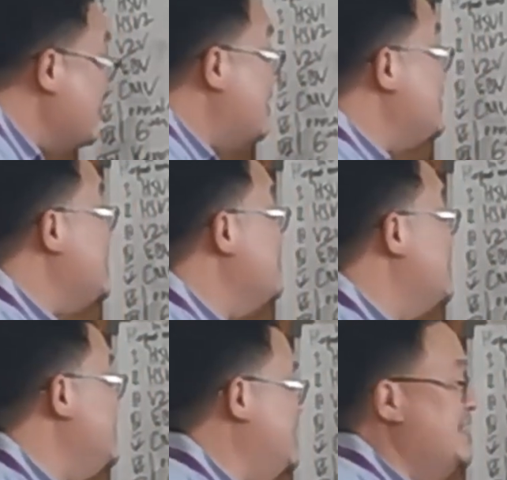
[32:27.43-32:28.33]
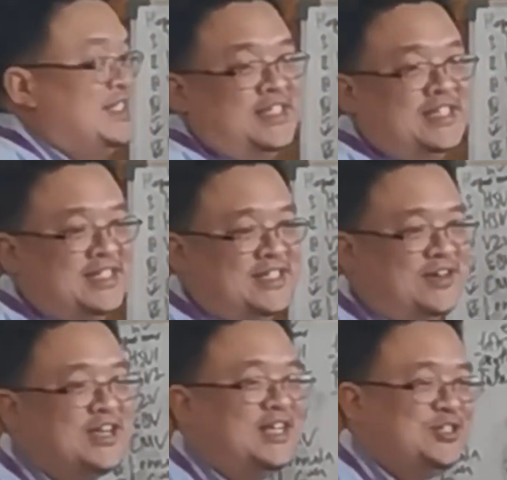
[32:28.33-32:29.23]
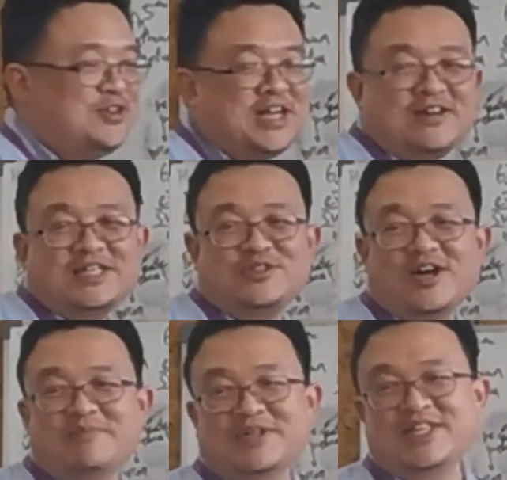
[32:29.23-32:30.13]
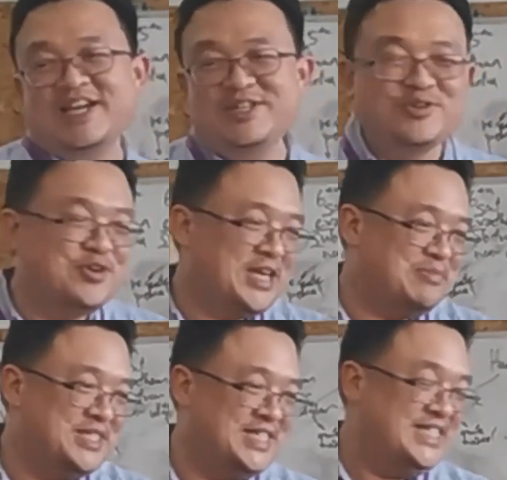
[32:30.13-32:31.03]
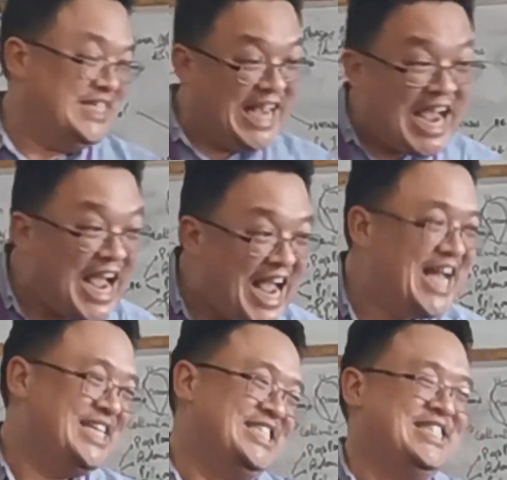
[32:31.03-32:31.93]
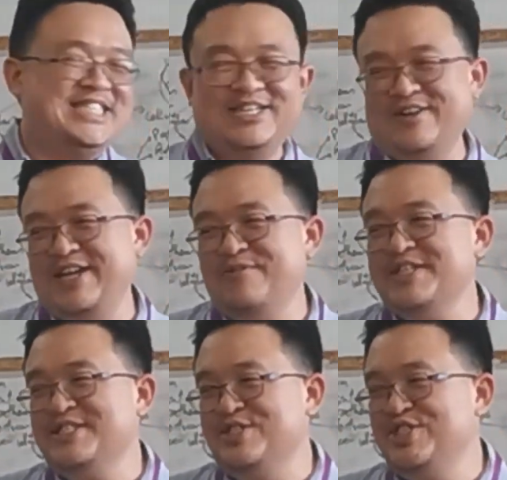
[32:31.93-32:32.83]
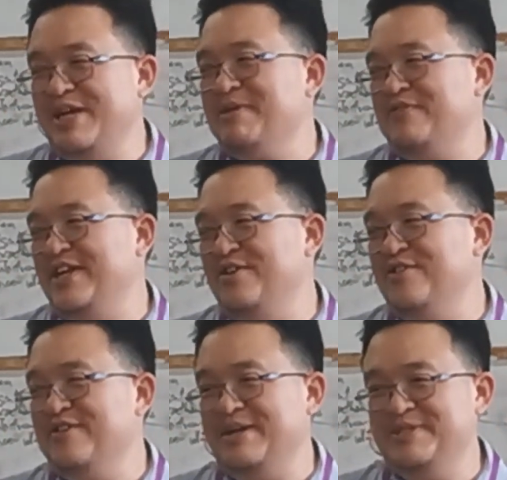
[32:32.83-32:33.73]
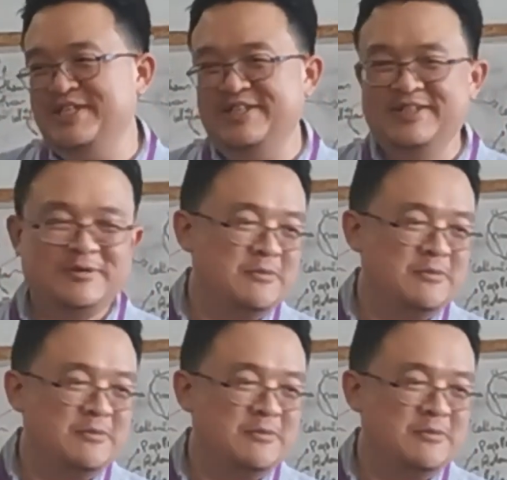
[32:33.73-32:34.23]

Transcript: covered everything already. Okay, so now let's talk about their nucleocapsid. Okay, what is the shape of their nucleocapsid?